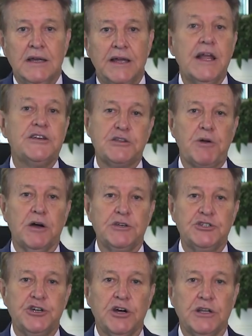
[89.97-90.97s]
And no
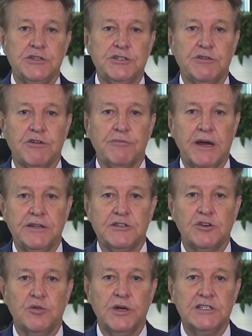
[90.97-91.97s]
surprise, China still
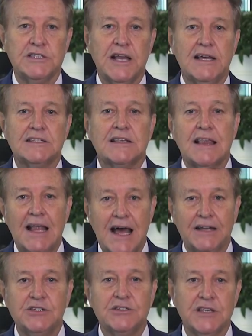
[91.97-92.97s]
remains Queensland's
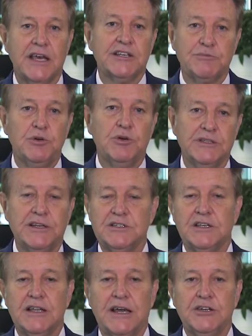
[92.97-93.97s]
largest export
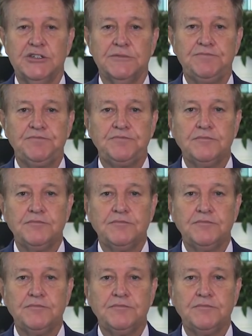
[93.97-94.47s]
destination.